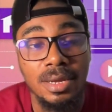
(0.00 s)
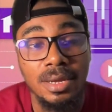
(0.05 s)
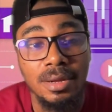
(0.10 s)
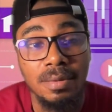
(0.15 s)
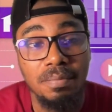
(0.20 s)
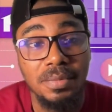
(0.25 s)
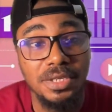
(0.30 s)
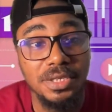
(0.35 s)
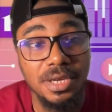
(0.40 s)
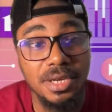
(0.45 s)

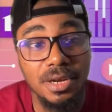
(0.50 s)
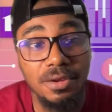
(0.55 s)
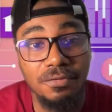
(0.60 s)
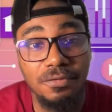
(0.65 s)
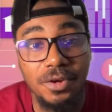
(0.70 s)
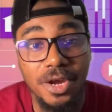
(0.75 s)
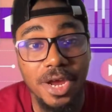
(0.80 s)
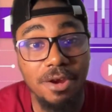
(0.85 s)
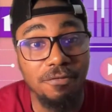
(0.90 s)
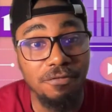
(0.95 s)
basically
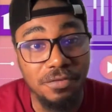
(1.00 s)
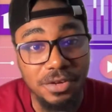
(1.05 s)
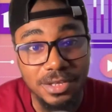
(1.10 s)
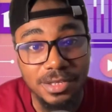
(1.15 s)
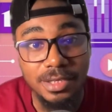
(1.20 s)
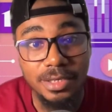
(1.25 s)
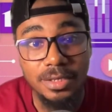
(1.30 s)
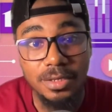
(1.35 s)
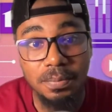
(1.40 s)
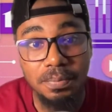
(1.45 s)
for every
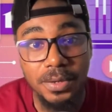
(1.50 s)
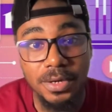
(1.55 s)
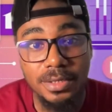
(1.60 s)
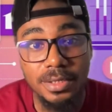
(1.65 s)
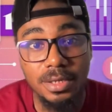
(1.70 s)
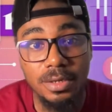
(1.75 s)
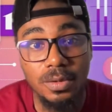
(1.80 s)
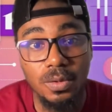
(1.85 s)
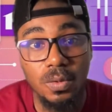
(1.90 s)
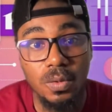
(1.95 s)
single
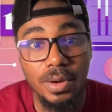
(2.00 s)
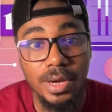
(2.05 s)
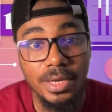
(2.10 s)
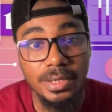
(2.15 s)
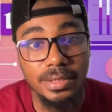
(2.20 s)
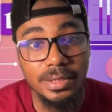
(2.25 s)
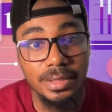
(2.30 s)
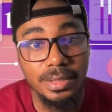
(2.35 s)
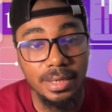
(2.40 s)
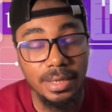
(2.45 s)
person who
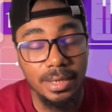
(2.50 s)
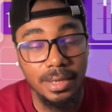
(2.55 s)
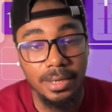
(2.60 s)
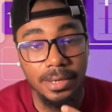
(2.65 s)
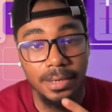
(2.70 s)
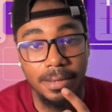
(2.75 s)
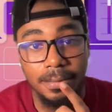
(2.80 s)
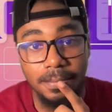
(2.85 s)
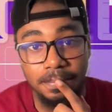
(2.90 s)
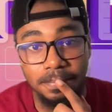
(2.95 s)
has
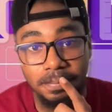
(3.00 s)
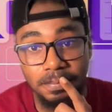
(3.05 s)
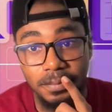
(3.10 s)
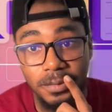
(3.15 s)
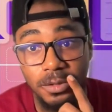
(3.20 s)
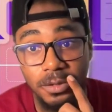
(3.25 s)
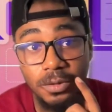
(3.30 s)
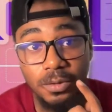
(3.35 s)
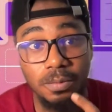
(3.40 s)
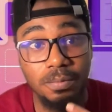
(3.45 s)

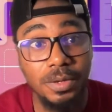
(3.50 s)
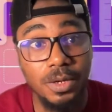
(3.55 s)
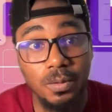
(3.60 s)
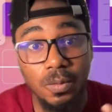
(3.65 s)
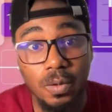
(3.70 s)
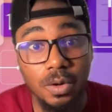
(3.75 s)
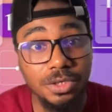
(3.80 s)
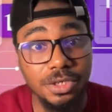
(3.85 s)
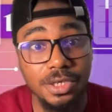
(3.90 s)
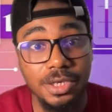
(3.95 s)

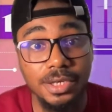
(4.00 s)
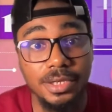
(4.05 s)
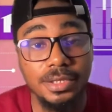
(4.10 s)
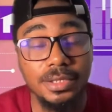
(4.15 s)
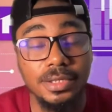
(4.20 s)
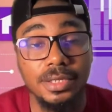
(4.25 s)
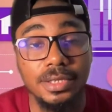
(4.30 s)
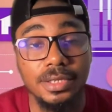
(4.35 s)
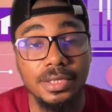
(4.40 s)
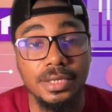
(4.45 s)
been
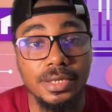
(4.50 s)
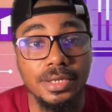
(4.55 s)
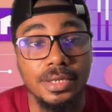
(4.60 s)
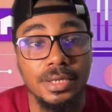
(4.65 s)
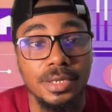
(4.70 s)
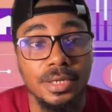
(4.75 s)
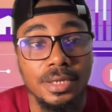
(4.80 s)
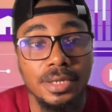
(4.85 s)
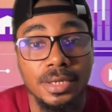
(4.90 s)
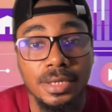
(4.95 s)
watching the
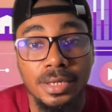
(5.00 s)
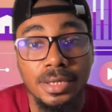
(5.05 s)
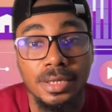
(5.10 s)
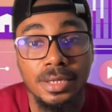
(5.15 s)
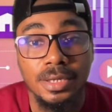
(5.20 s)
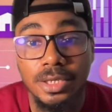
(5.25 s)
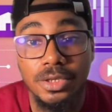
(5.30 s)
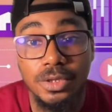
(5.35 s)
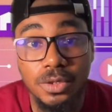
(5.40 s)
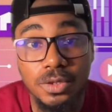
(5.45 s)

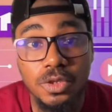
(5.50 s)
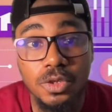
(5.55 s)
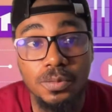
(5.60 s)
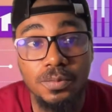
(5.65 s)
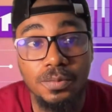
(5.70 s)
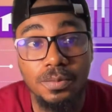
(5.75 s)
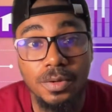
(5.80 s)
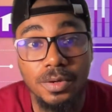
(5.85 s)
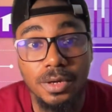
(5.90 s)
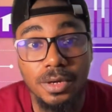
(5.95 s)

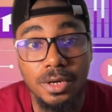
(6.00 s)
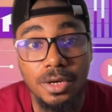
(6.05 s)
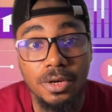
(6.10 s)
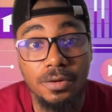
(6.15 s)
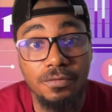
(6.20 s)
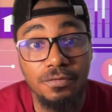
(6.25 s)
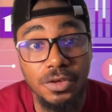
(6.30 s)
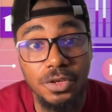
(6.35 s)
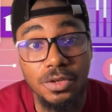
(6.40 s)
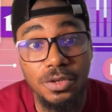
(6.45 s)
YouTube
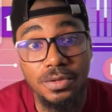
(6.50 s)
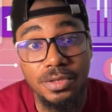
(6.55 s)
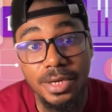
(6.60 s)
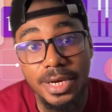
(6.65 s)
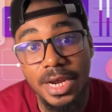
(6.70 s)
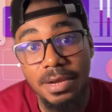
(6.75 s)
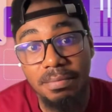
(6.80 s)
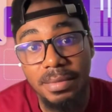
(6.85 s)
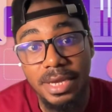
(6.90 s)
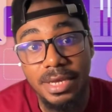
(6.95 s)
videos that
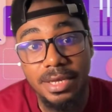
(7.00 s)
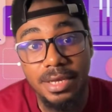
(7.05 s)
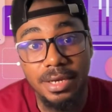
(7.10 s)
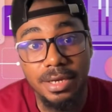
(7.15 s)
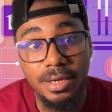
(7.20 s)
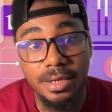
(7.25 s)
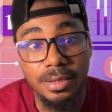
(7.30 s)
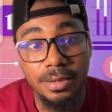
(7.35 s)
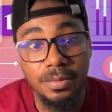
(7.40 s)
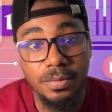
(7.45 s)
I make
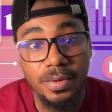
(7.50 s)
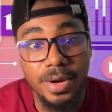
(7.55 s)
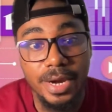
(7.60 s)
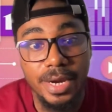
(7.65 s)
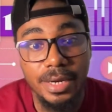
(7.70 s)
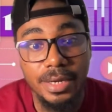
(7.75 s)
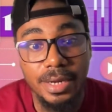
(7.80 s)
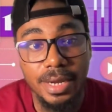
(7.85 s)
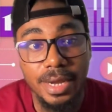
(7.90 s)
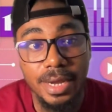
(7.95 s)
here,
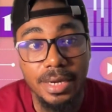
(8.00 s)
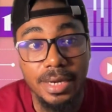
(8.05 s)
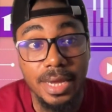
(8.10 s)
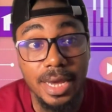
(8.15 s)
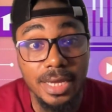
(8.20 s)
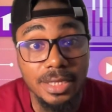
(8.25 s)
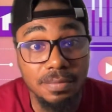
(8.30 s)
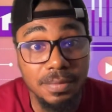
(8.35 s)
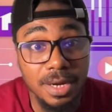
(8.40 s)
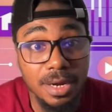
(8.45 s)
right, and
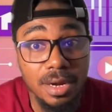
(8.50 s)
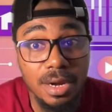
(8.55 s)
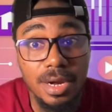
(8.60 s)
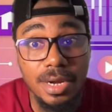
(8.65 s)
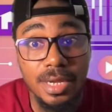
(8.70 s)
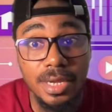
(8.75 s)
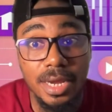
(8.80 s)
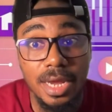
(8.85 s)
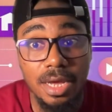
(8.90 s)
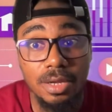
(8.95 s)
has been
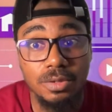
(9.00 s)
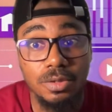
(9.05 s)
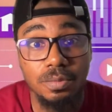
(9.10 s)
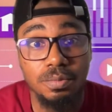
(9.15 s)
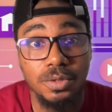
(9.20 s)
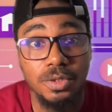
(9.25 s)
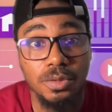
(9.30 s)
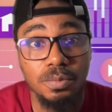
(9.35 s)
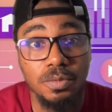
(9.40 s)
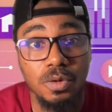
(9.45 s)
learning how to
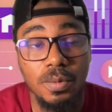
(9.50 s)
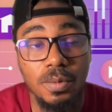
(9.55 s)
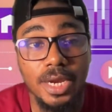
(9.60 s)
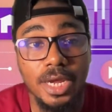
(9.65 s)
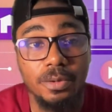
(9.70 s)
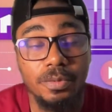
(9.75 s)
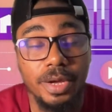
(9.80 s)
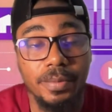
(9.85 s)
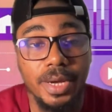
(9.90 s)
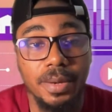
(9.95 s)
build mobile
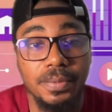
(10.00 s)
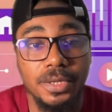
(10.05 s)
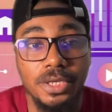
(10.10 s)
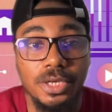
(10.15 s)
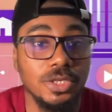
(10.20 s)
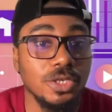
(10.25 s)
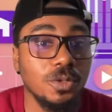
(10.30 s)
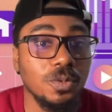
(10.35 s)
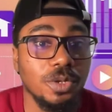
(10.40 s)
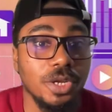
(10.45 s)
and web
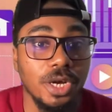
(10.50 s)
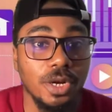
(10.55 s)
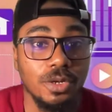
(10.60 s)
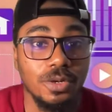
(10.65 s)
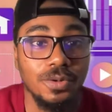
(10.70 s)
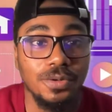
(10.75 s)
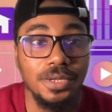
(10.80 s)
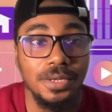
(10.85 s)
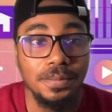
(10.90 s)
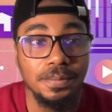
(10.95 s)
application without
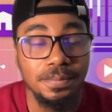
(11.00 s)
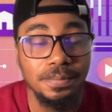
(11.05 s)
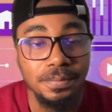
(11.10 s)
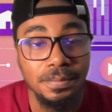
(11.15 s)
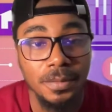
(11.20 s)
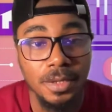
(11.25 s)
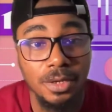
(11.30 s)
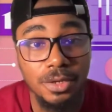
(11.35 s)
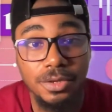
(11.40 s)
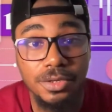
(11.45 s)
coding
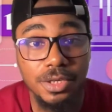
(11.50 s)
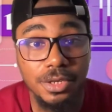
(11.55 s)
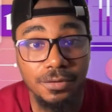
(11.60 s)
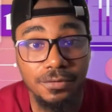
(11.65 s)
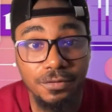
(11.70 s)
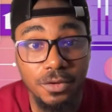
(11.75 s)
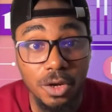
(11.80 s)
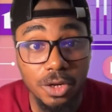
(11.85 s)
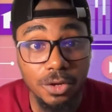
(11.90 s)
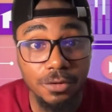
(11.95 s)
using
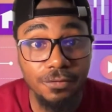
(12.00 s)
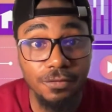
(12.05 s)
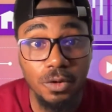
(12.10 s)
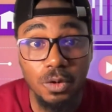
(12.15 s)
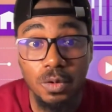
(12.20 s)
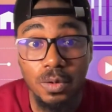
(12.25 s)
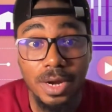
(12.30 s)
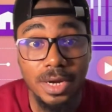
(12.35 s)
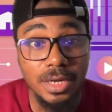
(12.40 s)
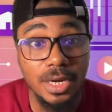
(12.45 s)
Flutter,
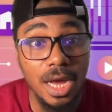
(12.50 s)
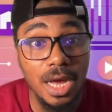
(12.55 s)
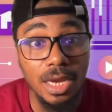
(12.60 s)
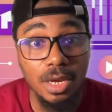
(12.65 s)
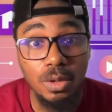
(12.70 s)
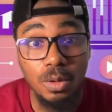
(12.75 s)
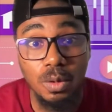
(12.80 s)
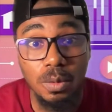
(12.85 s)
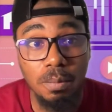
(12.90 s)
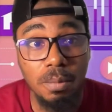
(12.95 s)
Flow,
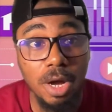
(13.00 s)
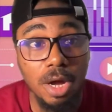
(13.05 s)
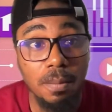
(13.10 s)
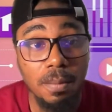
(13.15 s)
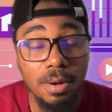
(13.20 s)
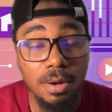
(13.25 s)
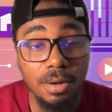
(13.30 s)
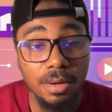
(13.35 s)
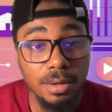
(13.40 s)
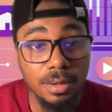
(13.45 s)
Adalo,
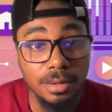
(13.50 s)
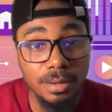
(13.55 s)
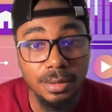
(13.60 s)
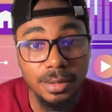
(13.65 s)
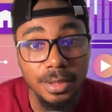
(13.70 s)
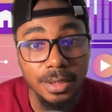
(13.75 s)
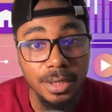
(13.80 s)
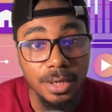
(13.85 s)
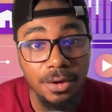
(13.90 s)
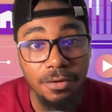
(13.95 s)
Bubble,
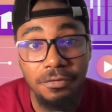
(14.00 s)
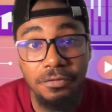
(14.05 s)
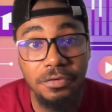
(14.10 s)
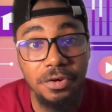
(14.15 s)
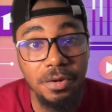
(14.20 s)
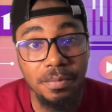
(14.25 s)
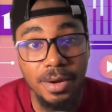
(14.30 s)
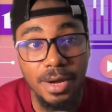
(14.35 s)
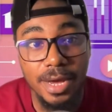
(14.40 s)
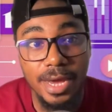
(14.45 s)

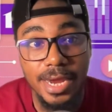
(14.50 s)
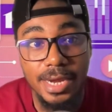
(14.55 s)
Framer,